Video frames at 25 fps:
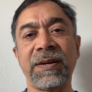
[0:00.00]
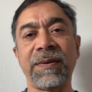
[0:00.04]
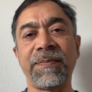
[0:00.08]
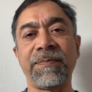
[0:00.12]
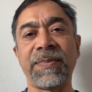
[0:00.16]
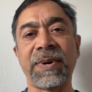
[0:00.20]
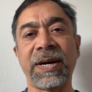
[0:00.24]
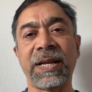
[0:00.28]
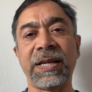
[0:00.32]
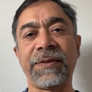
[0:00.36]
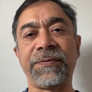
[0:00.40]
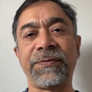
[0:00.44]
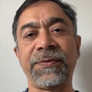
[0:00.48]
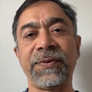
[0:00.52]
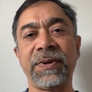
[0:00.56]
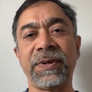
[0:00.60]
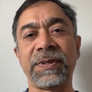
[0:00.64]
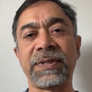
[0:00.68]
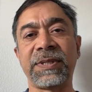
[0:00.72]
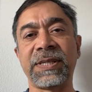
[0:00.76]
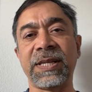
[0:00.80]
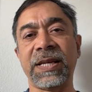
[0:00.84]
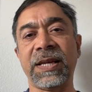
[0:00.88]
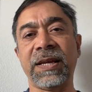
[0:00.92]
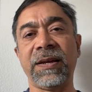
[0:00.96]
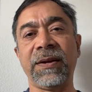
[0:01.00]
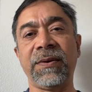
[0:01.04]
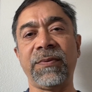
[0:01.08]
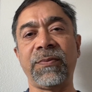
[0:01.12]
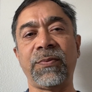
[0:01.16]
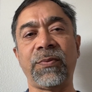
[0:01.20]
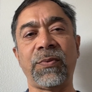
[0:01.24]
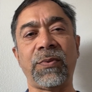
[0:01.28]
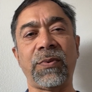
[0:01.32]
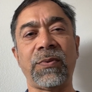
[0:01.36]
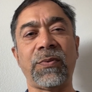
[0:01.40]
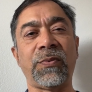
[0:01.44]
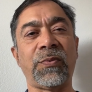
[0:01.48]
But if you say,
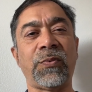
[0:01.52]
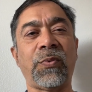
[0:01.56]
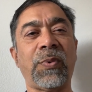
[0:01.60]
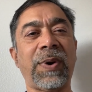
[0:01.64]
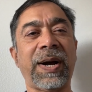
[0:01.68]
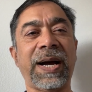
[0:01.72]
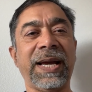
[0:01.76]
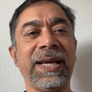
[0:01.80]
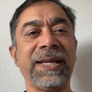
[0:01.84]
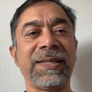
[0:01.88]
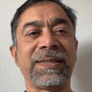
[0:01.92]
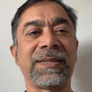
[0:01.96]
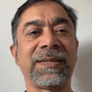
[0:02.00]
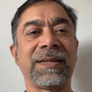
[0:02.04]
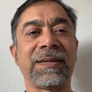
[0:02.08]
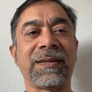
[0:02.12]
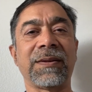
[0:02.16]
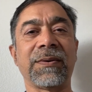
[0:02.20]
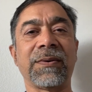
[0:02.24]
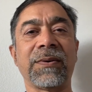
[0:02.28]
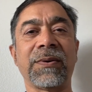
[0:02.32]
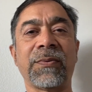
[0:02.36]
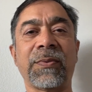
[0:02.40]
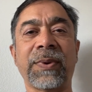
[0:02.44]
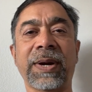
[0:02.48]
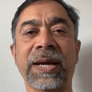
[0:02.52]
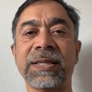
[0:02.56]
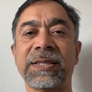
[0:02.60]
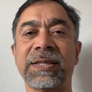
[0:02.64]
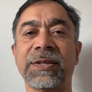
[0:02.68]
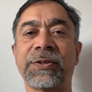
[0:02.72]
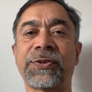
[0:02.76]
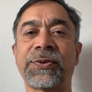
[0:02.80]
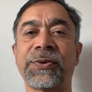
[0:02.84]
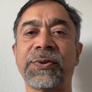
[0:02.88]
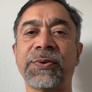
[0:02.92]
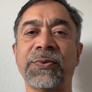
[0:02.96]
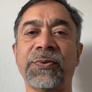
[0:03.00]
why is
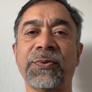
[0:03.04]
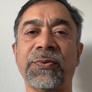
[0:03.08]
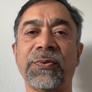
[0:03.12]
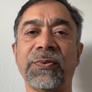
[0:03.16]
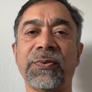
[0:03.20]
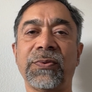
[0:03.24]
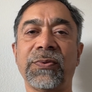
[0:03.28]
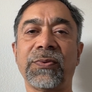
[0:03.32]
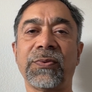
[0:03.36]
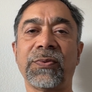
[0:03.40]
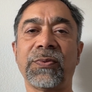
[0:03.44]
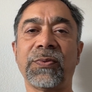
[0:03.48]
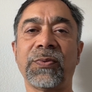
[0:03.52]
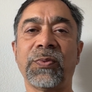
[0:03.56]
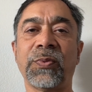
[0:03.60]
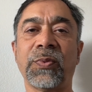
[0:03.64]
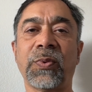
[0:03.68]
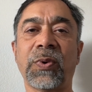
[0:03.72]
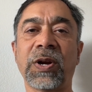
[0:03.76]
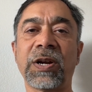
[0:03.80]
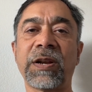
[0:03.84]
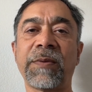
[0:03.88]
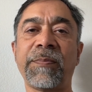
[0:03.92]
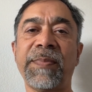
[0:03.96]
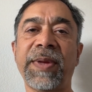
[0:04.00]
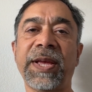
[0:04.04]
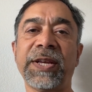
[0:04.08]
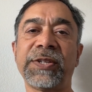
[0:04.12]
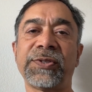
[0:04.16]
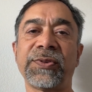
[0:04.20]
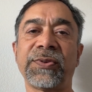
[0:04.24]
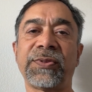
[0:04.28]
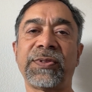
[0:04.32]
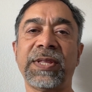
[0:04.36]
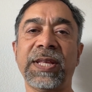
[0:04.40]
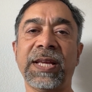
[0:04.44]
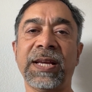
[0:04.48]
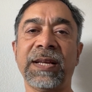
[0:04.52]
it true? What makes you
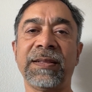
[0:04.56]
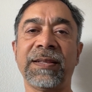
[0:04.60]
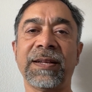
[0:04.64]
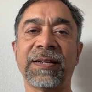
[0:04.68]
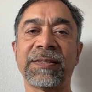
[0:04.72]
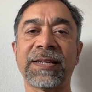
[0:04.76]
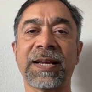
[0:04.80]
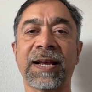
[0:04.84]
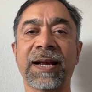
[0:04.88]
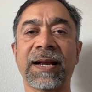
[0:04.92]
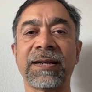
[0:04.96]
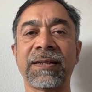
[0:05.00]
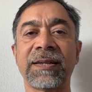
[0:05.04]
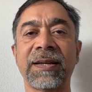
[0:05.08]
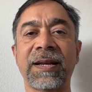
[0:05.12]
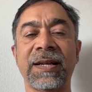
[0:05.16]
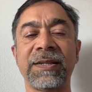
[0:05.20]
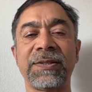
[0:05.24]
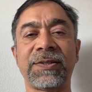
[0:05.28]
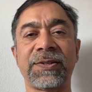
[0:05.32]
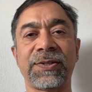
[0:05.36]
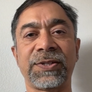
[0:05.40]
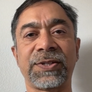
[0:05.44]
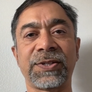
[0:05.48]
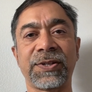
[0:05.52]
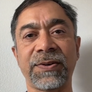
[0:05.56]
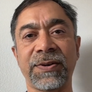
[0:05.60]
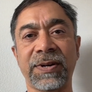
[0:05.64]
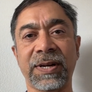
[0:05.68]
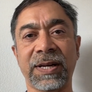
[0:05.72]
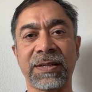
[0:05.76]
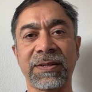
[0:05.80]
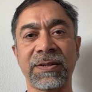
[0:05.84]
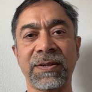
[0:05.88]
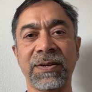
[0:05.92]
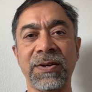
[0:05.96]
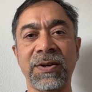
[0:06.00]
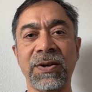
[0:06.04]
think that answer is
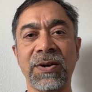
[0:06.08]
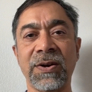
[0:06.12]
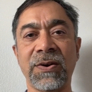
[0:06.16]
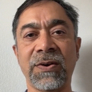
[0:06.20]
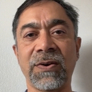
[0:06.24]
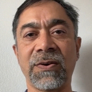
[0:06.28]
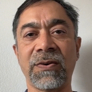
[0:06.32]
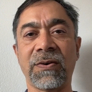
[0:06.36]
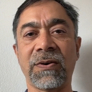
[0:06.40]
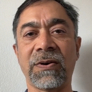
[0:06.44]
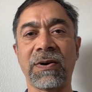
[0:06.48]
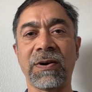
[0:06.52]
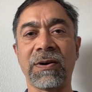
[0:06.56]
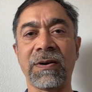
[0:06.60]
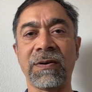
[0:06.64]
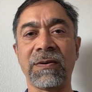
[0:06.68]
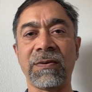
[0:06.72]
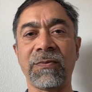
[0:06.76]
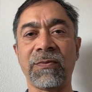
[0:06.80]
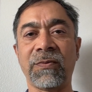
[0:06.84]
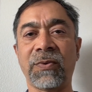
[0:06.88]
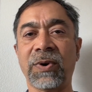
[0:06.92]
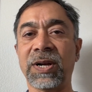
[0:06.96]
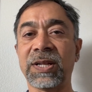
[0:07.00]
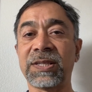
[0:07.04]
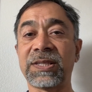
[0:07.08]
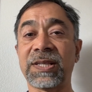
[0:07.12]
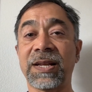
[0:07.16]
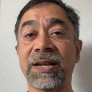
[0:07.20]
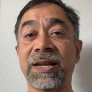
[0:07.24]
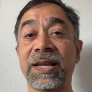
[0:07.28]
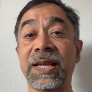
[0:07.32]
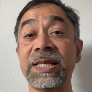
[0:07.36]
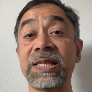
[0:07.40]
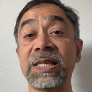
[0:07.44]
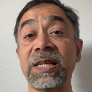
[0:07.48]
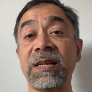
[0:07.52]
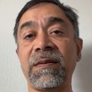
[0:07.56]
correct? Or what is the
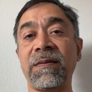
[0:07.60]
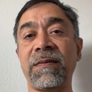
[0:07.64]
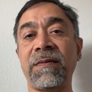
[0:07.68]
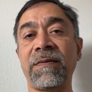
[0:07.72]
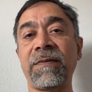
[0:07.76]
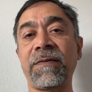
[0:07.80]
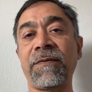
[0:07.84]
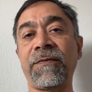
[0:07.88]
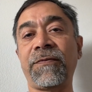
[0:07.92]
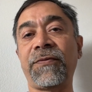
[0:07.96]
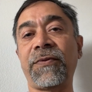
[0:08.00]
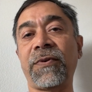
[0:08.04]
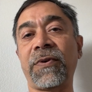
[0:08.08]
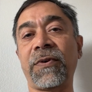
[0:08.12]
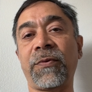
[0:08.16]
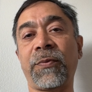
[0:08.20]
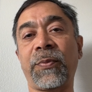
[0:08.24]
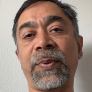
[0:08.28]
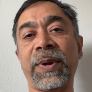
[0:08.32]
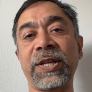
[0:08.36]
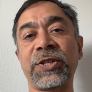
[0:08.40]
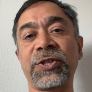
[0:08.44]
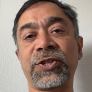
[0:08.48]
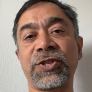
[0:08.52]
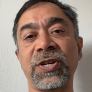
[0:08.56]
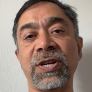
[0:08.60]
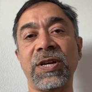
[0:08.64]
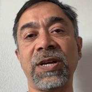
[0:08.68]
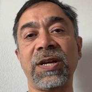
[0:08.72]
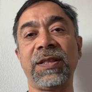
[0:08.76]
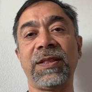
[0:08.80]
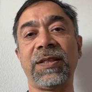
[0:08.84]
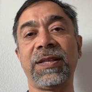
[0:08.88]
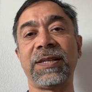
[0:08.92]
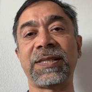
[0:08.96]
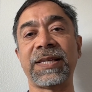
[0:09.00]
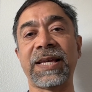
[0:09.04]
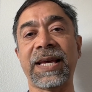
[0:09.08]
reason for which
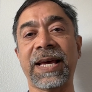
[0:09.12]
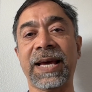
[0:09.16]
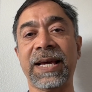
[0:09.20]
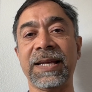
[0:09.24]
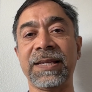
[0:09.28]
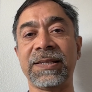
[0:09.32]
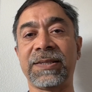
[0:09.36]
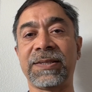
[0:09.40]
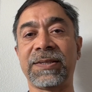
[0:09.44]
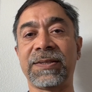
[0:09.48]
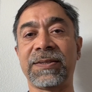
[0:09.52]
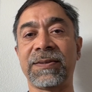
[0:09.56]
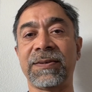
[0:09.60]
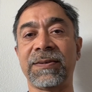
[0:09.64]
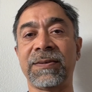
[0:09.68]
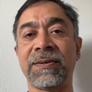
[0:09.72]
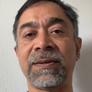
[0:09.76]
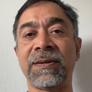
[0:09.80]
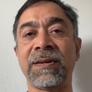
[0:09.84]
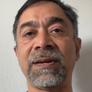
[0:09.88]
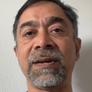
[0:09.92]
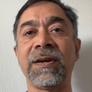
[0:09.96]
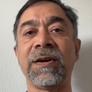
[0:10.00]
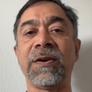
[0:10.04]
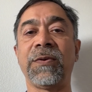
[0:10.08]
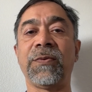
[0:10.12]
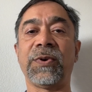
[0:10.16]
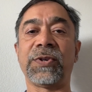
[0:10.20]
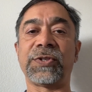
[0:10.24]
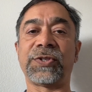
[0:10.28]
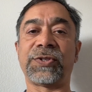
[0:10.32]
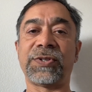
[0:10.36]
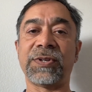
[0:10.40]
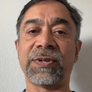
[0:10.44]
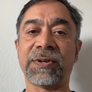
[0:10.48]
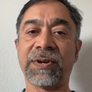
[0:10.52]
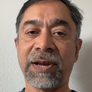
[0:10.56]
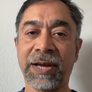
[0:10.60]
this answer was
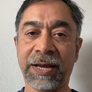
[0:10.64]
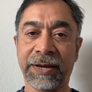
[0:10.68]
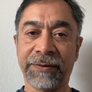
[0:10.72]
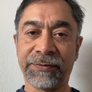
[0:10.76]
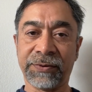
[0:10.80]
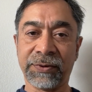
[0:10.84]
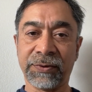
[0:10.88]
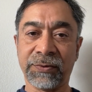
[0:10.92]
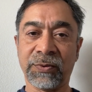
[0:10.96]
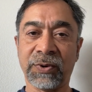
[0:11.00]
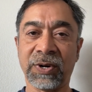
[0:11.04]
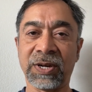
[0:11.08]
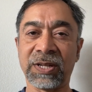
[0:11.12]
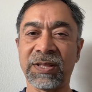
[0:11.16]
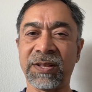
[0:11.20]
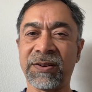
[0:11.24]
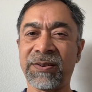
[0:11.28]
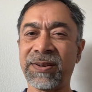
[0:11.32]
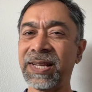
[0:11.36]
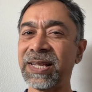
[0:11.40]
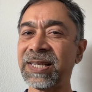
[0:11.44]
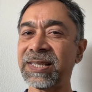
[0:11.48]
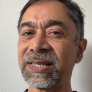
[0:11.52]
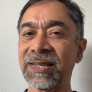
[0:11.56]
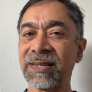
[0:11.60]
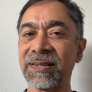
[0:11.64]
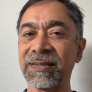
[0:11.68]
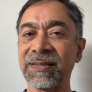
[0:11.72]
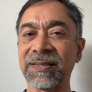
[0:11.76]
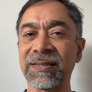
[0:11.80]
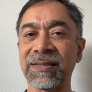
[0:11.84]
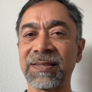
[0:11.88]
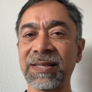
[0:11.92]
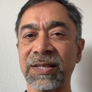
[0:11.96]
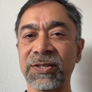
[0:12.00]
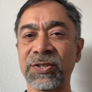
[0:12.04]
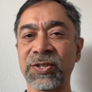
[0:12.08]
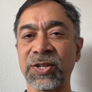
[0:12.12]
derived? What are the
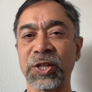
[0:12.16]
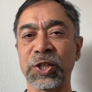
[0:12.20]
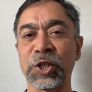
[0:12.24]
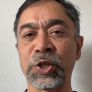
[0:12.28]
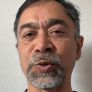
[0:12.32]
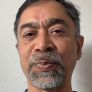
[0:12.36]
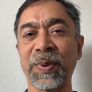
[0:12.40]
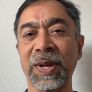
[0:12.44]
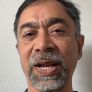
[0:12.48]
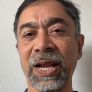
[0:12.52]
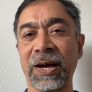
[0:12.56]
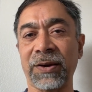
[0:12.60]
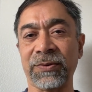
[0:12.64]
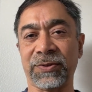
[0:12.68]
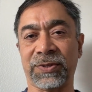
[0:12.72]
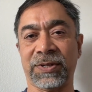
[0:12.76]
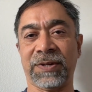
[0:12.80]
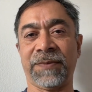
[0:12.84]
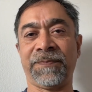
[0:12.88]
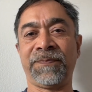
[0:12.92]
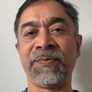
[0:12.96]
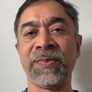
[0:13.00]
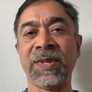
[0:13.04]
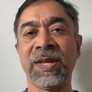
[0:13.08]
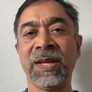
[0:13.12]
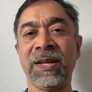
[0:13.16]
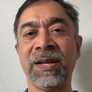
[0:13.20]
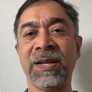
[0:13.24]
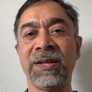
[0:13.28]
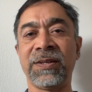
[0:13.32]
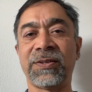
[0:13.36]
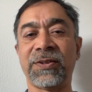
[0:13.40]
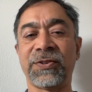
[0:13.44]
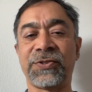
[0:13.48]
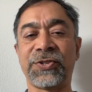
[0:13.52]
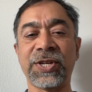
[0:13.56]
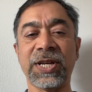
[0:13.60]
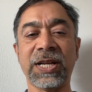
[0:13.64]
reasons that you can spell out?
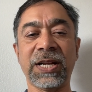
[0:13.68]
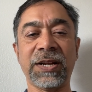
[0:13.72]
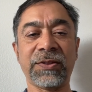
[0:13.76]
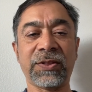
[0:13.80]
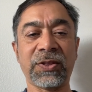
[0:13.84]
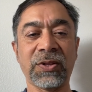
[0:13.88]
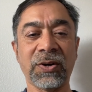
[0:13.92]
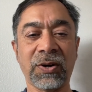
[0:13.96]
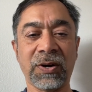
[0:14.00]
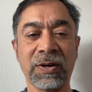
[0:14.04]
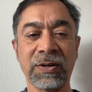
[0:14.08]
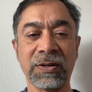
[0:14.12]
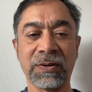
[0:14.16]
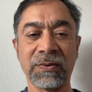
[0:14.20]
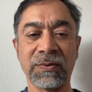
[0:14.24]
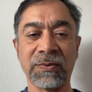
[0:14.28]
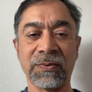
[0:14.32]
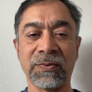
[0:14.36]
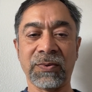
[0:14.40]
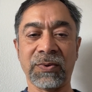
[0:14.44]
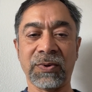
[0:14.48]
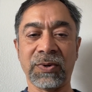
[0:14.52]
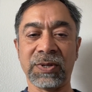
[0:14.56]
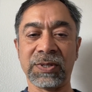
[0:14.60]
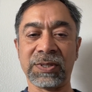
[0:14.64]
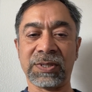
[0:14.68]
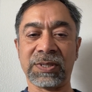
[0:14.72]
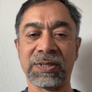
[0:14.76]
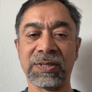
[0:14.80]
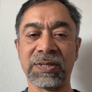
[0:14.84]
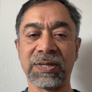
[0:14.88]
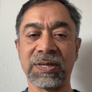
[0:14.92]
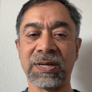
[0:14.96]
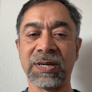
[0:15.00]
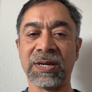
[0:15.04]
So chain of thought was